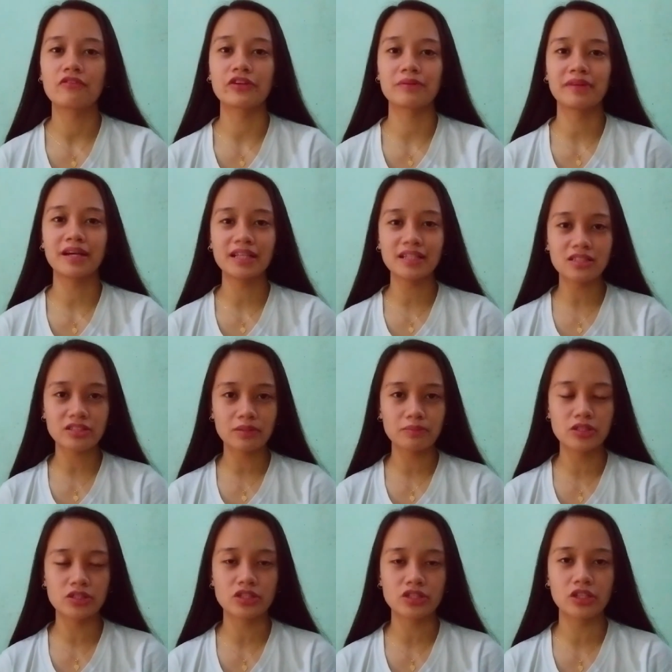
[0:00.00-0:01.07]
For my
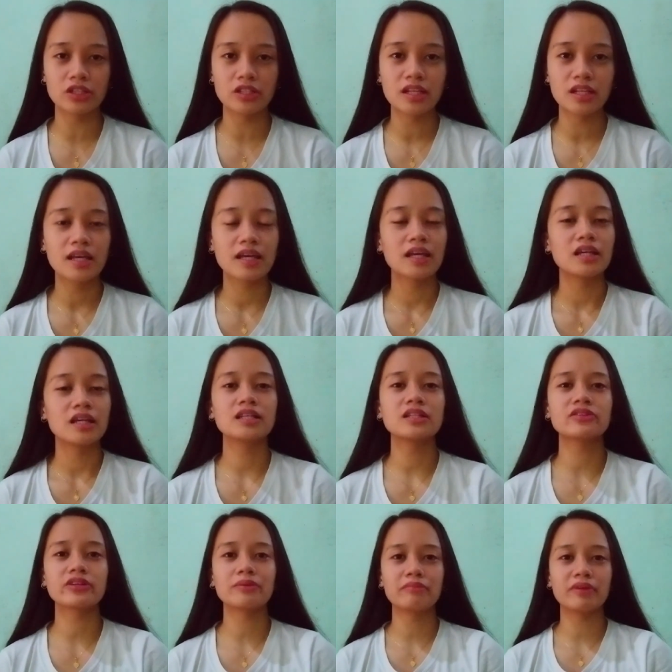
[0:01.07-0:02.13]
distribution, it
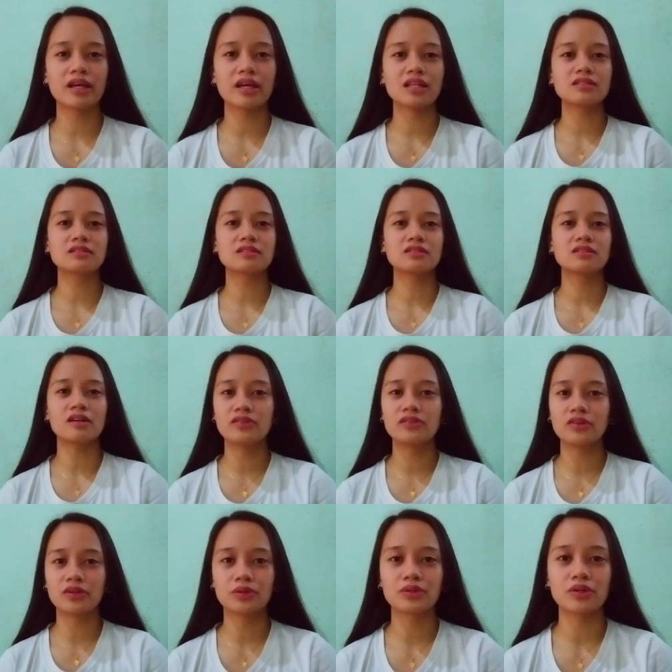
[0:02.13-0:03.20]
remains
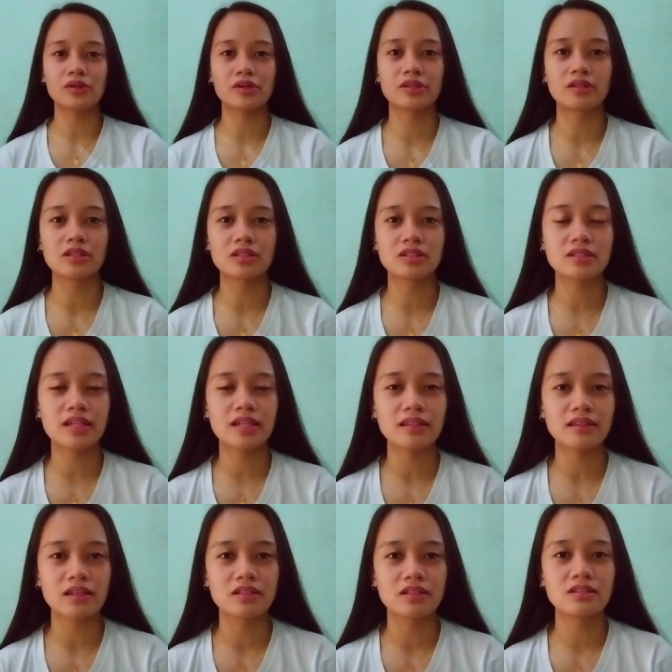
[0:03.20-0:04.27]
unknown or not
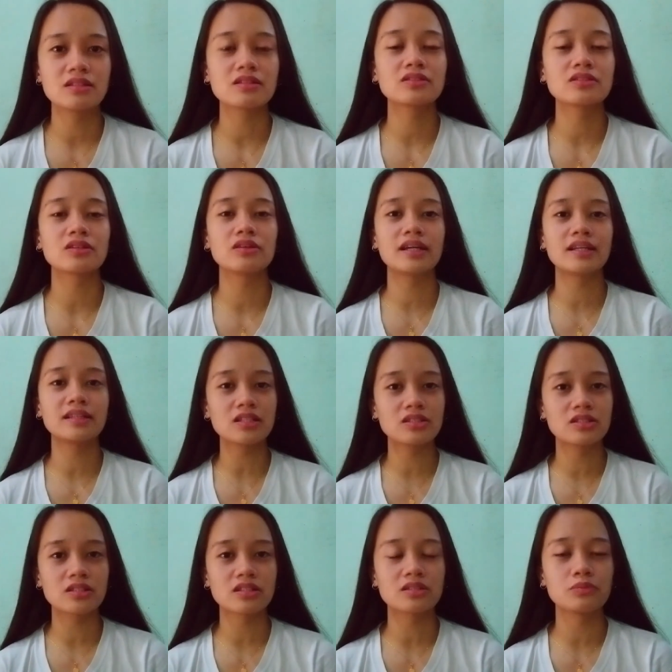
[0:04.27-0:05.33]
stated, so let
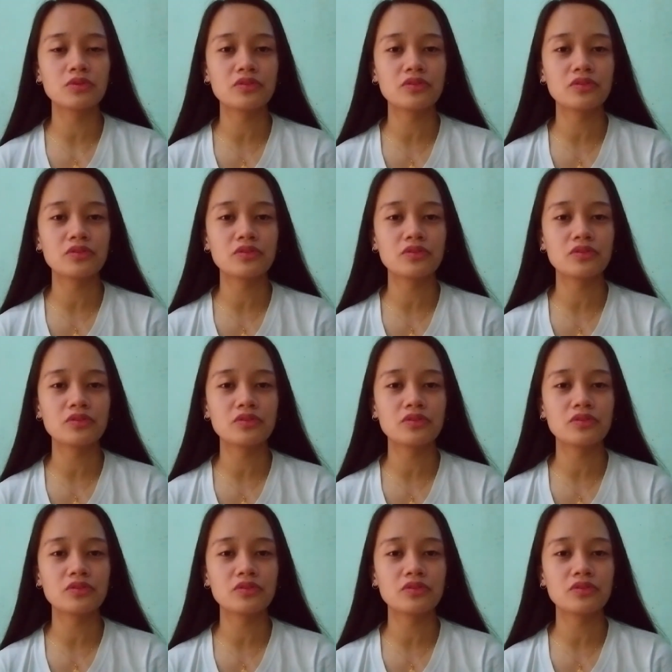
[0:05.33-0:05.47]
us just